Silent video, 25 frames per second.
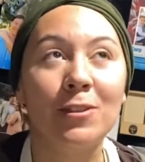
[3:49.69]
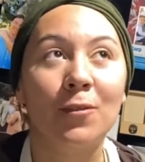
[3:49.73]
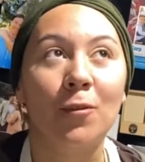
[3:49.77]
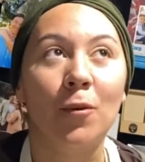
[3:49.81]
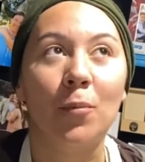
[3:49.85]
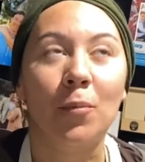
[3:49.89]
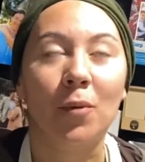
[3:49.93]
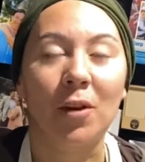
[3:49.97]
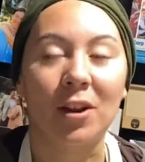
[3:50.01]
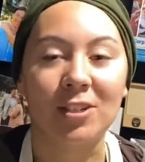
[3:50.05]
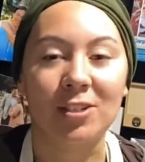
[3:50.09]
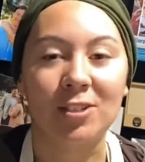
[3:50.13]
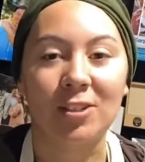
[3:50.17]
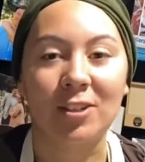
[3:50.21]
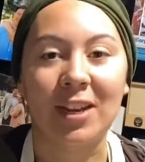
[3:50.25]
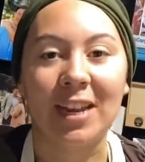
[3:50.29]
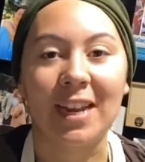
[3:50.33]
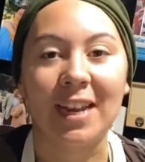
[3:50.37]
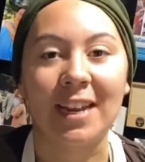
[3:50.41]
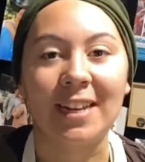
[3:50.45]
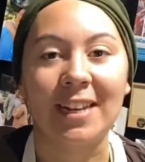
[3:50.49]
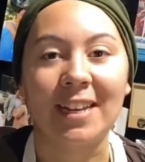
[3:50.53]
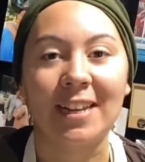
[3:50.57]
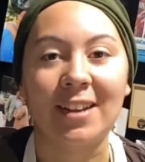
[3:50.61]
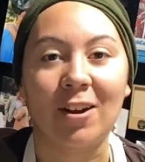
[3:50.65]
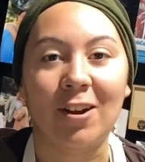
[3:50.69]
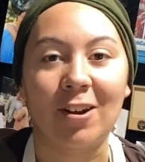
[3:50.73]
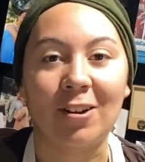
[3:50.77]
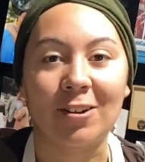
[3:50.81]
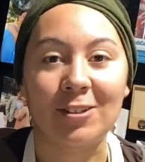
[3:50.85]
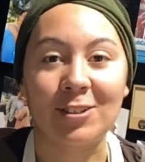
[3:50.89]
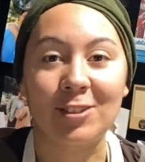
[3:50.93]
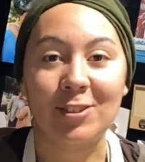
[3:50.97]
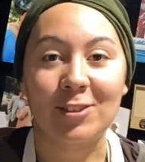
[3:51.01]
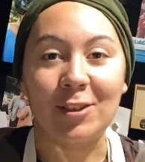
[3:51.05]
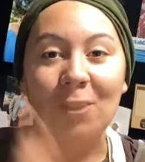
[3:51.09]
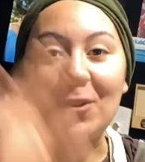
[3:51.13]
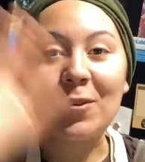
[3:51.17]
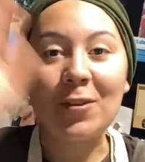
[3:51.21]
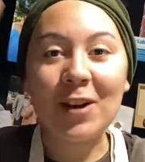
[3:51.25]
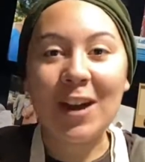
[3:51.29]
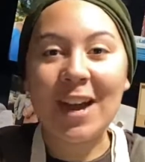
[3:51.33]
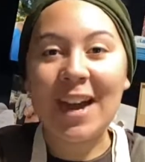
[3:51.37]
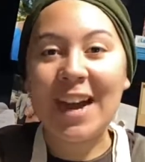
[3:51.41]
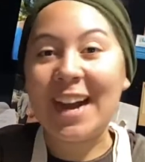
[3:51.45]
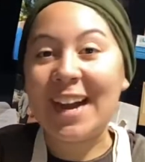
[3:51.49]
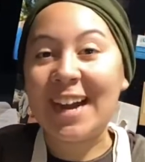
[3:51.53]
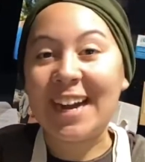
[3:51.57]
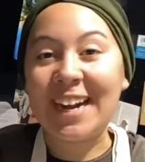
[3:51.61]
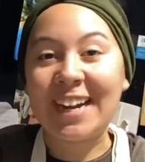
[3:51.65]
for pressure canning are so
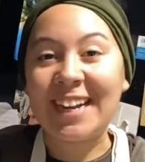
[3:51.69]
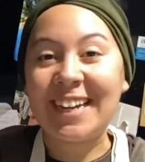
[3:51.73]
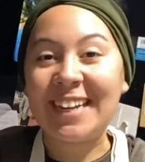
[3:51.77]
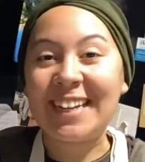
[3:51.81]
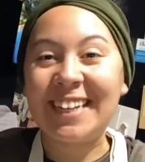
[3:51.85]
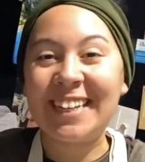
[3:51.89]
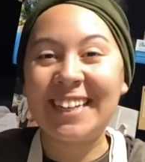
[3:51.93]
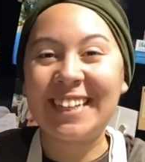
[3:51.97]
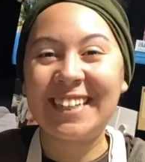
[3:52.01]
high.